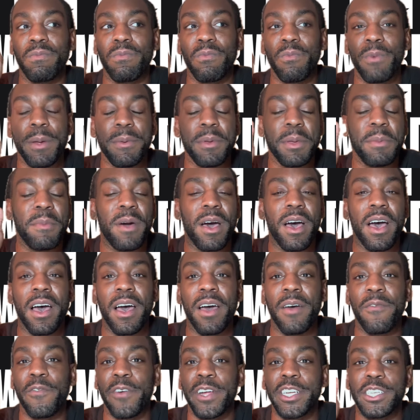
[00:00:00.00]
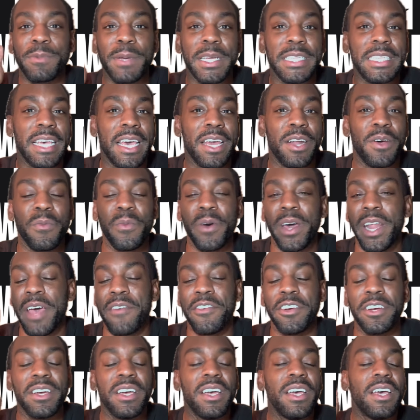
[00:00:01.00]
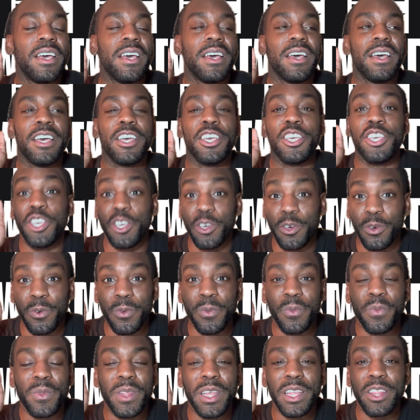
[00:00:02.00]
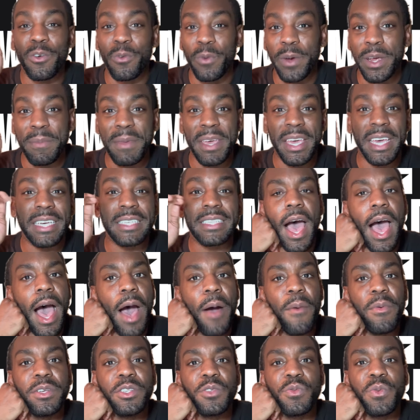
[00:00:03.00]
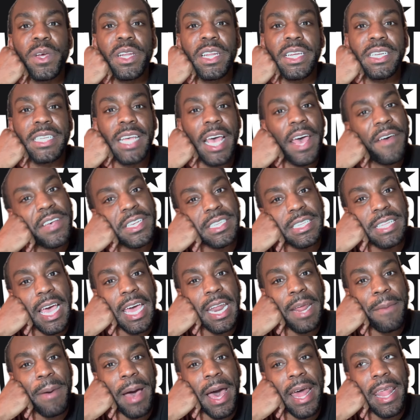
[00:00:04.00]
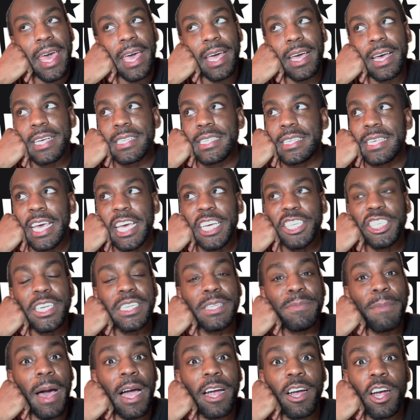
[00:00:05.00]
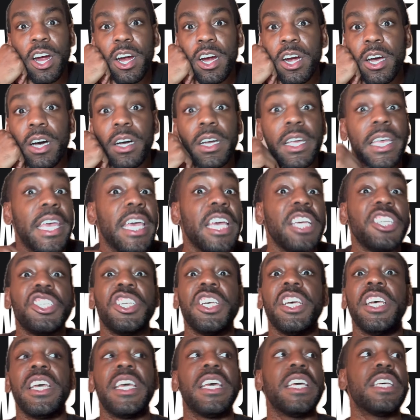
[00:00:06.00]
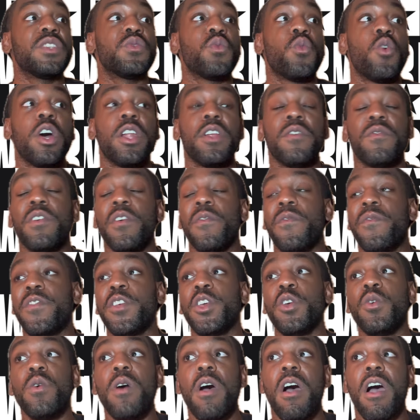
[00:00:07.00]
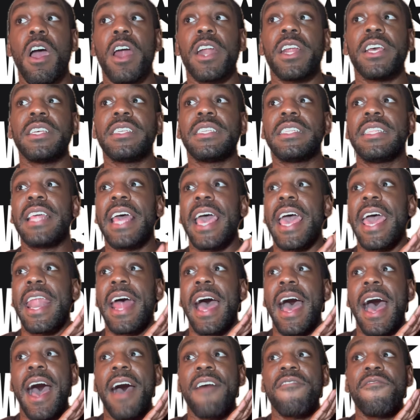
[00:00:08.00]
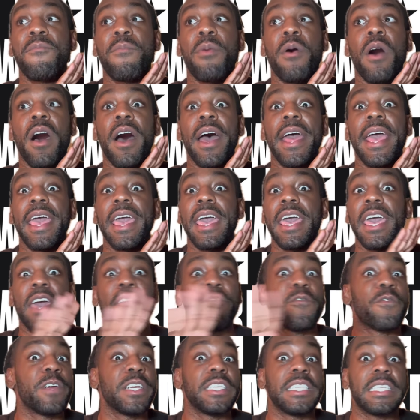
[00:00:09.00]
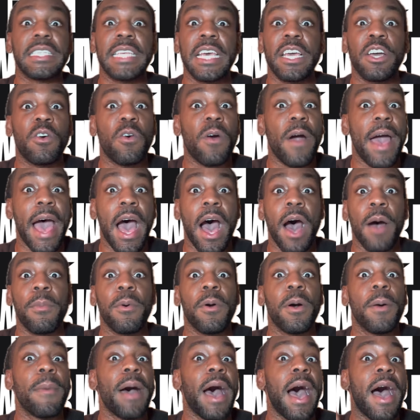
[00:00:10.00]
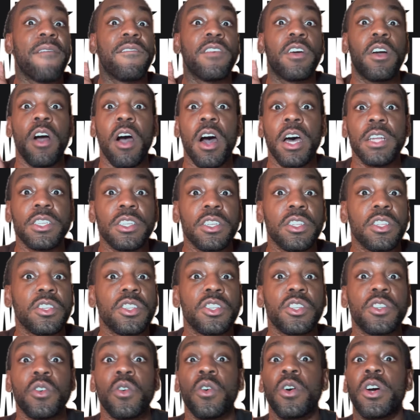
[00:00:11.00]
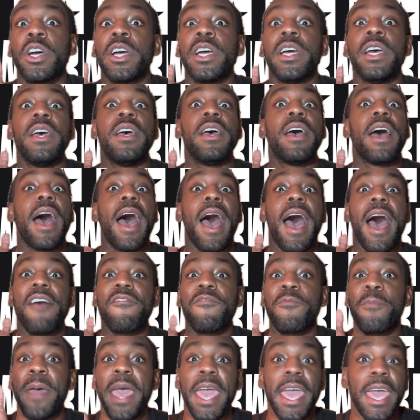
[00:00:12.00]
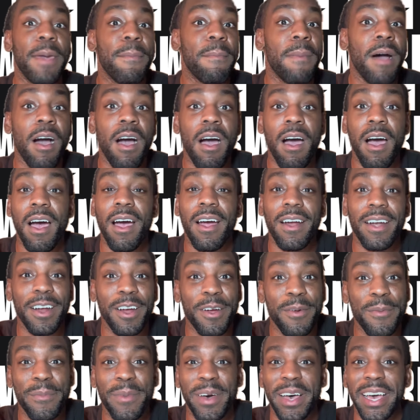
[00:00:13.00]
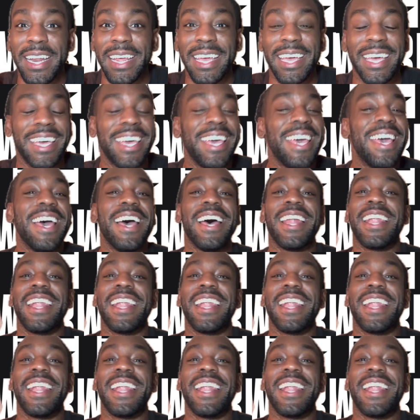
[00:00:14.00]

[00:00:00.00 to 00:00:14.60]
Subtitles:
Remy Ma, French Montana, whatever. You, the remix. I was really devastated by that, because Keyshia's my girl. Keyshia is one of the few artists that I've bought every single album. I've gone to the store. I've paid my hard-earned money.